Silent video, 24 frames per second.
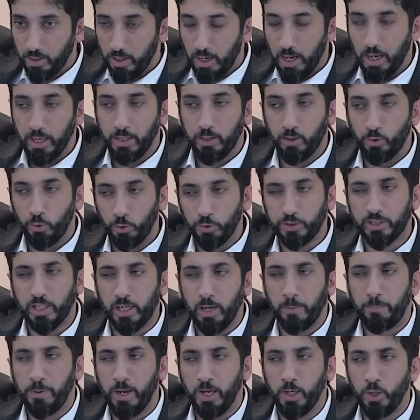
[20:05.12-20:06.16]
And who's
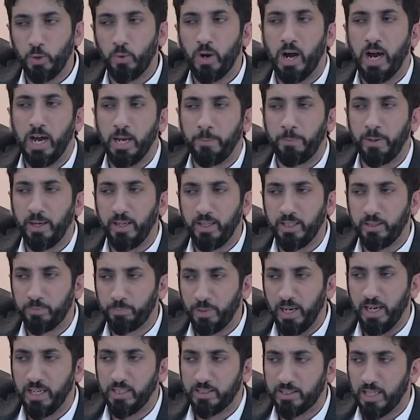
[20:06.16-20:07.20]
going to pay you a
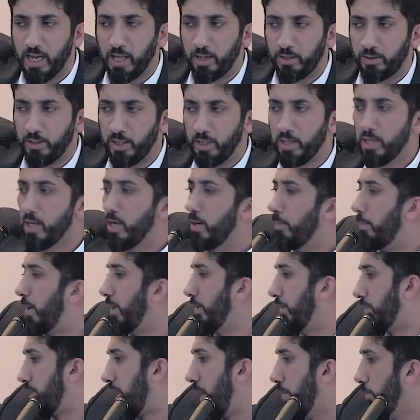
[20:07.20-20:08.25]
high-paying salary by
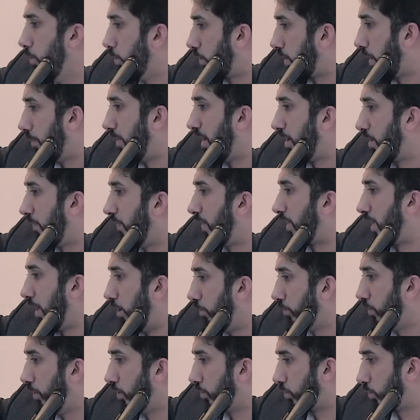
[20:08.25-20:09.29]
the time you come out of
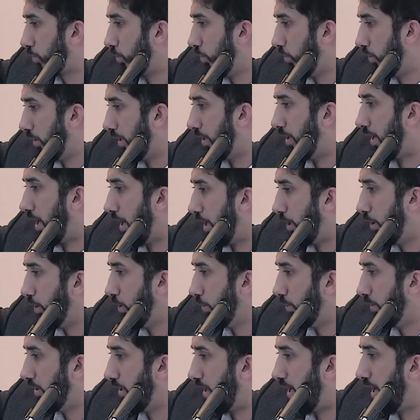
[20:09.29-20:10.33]
accounting school and hire
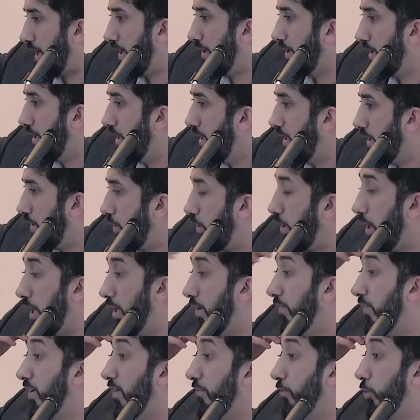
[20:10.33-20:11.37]
you in a,
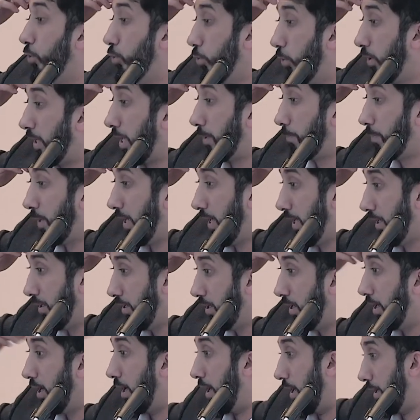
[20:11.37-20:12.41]
and even if you do get
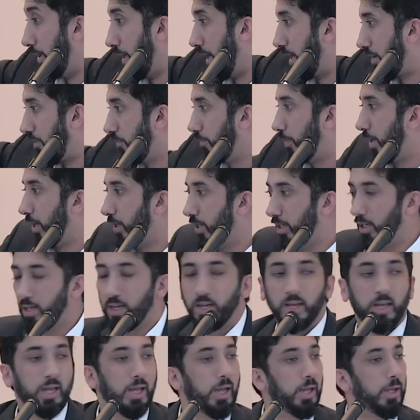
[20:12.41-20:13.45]
paid a lot of money,